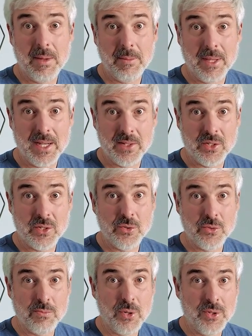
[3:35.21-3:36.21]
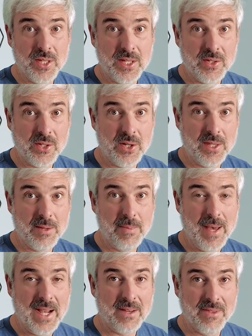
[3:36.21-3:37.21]
My plan is to bolt this on the
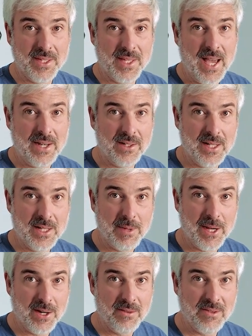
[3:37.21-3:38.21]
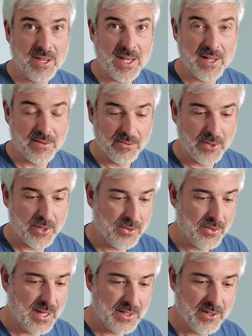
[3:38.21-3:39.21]
back of the ladder in my RV, and we'll
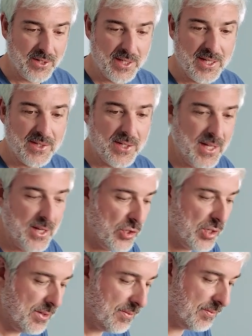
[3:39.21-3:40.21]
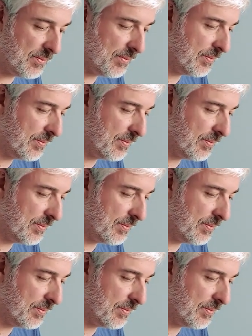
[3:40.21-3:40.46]
go through that during the installation.